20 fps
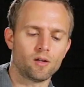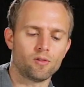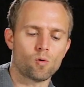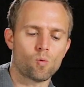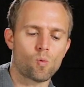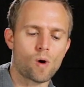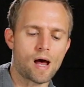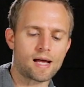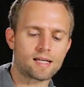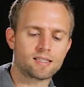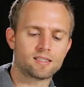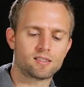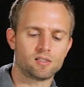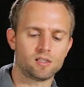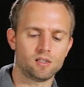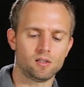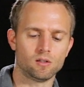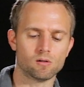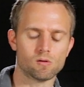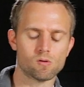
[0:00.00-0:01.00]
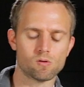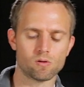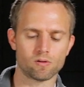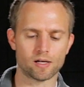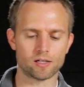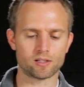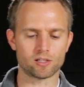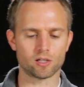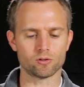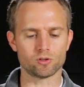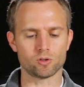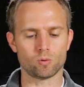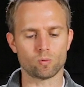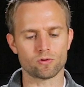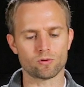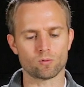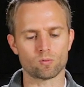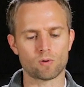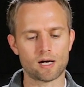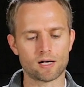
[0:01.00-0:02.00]
the wax seal. That tells you
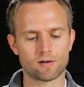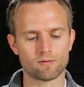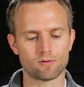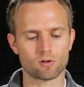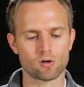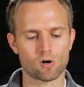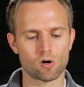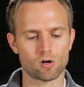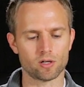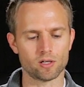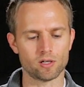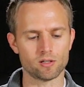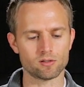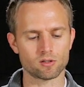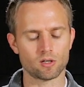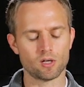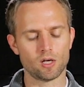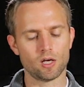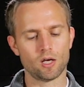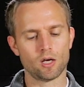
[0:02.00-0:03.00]
what the rank of the card is.